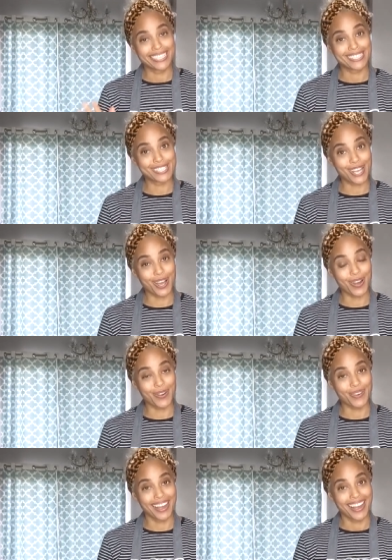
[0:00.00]

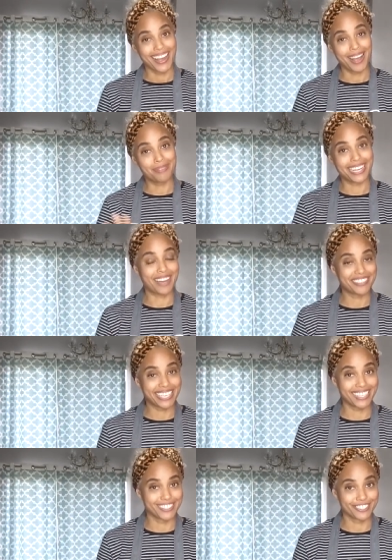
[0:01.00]
So I'm gonna have to
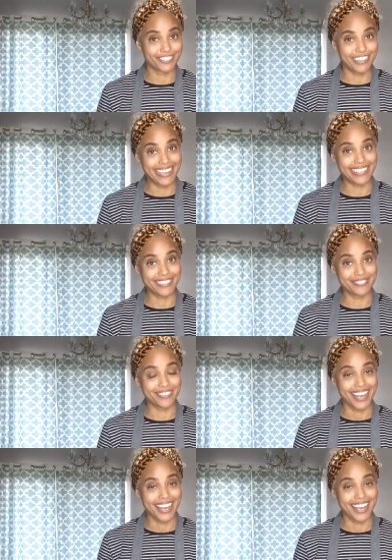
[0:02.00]
get a little creative.